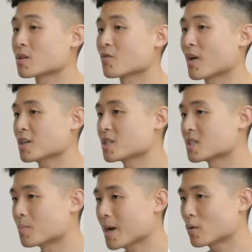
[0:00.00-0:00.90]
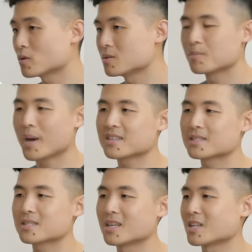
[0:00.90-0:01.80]
fashion and apparel,
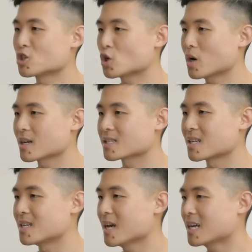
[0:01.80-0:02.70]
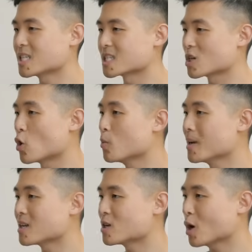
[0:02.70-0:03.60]
pets, electronics and gadgets, home
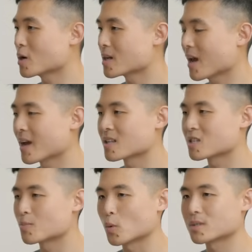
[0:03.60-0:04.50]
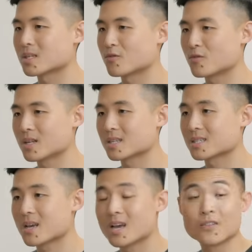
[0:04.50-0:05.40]
and garden, and sports and
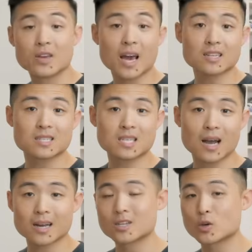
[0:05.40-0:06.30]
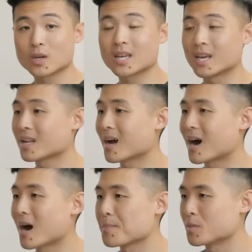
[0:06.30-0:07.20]
fitness. If you can't decide, you can hit
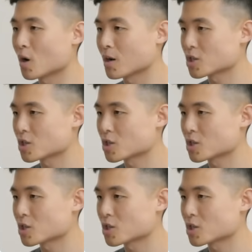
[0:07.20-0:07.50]
I'm not